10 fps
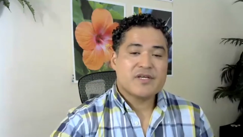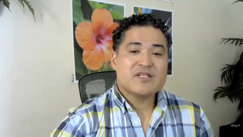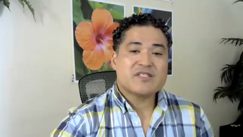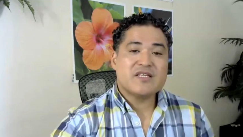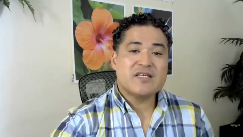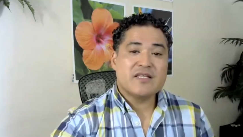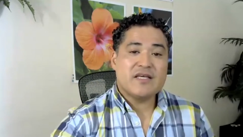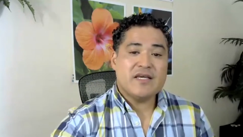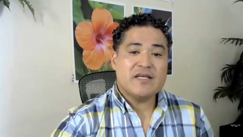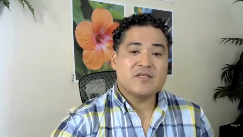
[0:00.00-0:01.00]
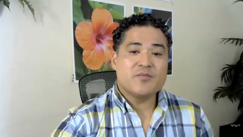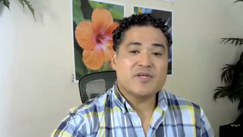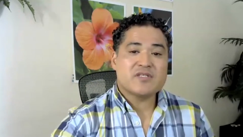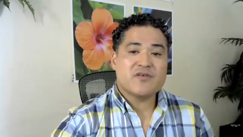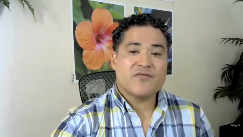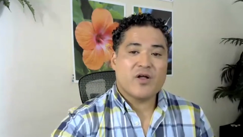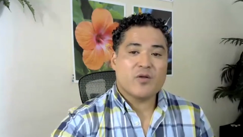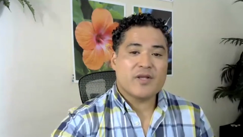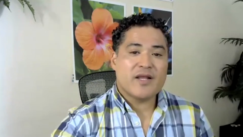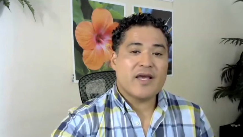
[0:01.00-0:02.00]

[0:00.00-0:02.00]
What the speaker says: She leads the business development